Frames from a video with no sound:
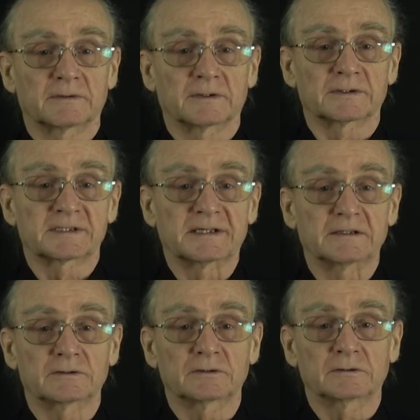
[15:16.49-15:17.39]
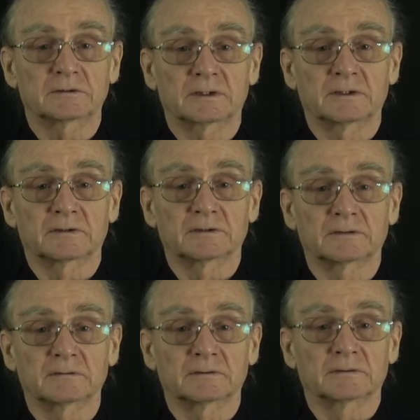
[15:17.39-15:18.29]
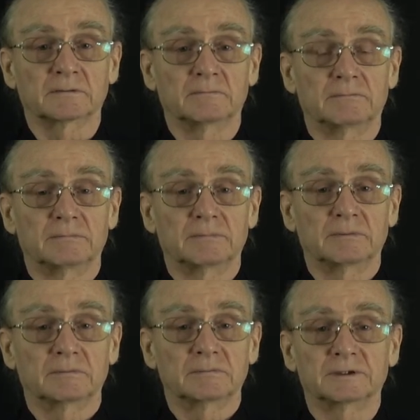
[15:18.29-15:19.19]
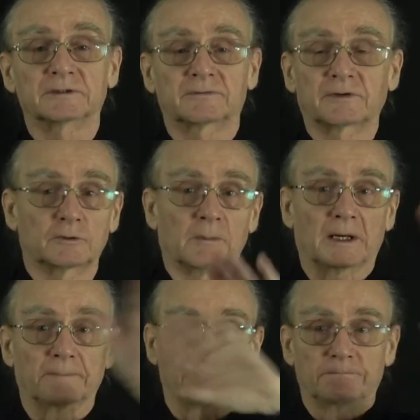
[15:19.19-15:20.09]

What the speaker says: their center and the ich fange nochmal an.